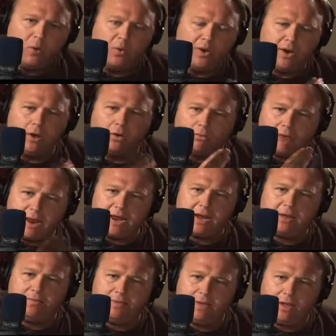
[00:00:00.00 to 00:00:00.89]
We know
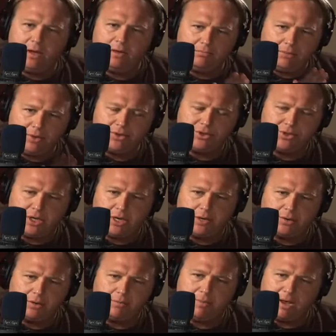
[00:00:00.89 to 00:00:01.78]
Reagan then and Bush
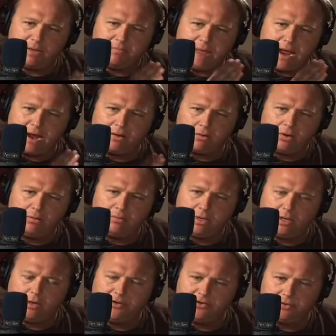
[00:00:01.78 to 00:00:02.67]
Sr. made backroom
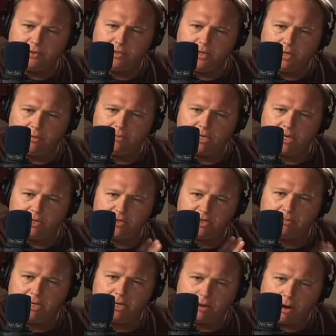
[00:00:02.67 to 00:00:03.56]
deals with him to get
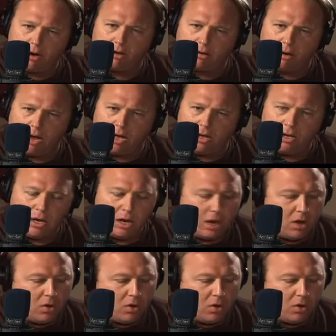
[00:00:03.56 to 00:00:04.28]
Jimmy Carter out.